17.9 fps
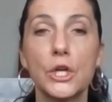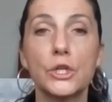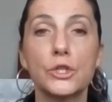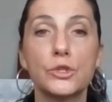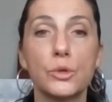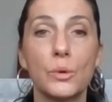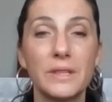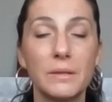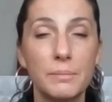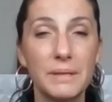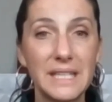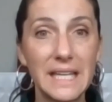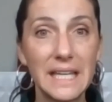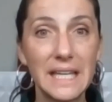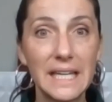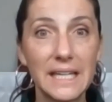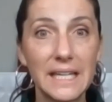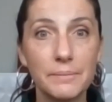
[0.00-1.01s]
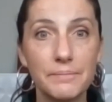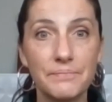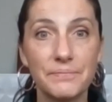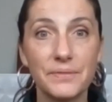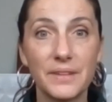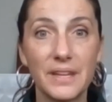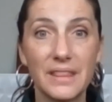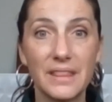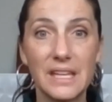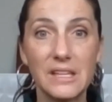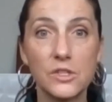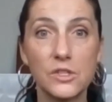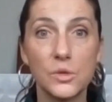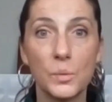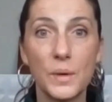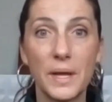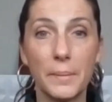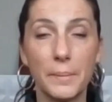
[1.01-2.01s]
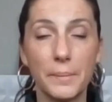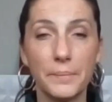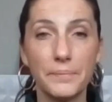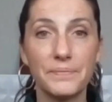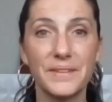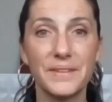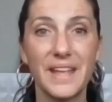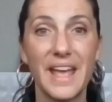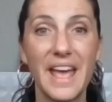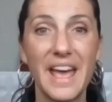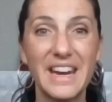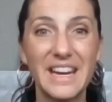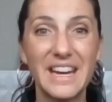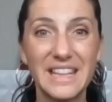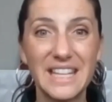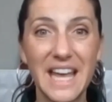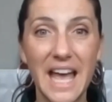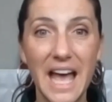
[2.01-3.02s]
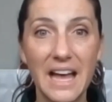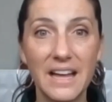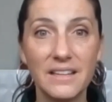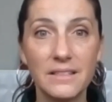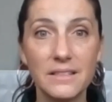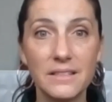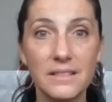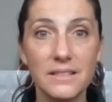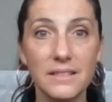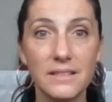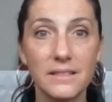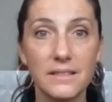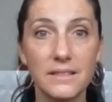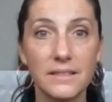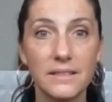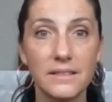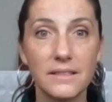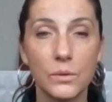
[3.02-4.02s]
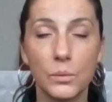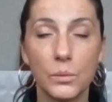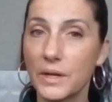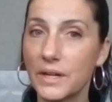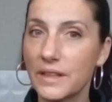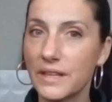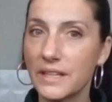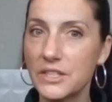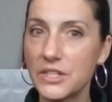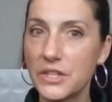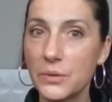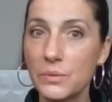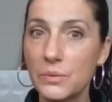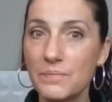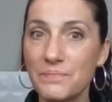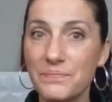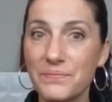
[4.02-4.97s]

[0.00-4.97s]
So in the beginning, they swim. And in the end, what do they do?